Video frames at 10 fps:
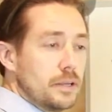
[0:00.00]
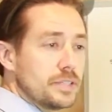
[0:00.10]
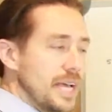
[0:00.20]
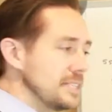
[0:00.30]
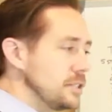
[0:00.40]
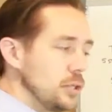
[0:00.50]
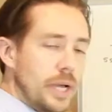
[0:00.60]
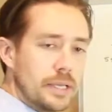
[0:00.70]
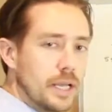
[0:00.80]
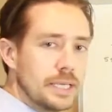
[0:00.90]
test two
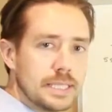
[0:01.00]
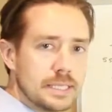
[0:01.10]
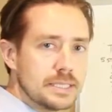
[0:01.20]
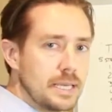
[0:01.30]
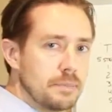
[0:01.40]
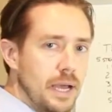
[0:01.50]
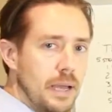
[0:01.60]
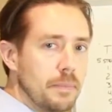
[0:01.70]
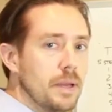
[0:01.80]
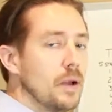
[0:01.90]
headlines at the same
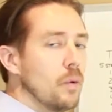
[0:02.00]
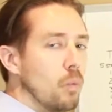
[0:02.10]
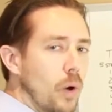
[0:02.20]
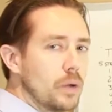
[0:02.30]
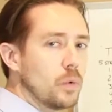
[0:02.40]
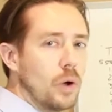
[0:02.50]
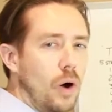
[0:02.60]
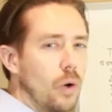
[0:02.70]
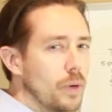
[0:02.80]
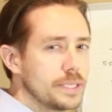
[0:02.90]
time. One will
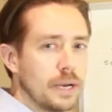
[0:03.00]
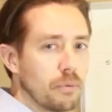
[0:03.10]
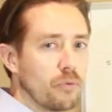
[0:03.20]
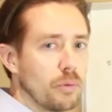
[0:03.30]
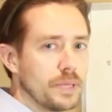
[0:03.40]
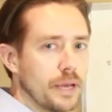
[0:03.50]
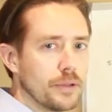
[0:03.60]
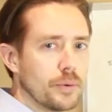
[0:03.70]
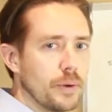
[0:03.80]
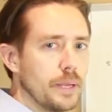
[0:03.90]
always outperform the
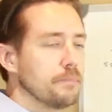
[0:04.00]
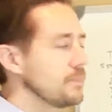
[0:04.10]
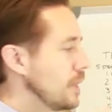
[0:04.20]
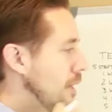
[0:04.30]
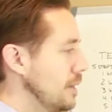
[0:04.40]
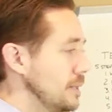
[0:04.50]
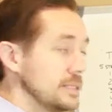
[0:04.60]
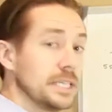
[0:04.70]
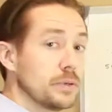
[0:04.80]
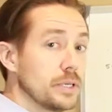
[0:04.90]
other, right?
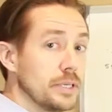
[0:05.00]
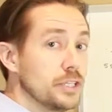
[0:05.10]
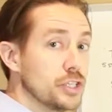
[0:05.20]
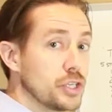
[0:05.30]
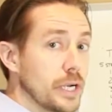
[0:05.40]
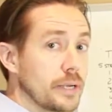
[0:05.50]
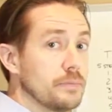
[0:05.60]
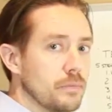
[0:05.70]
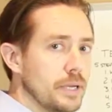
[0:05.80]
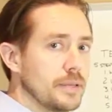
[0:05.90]
Secret ninja trick
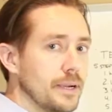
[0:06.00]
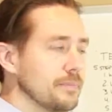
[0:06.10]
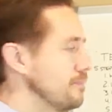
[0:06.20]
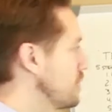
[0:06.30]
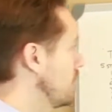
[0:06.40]
right there.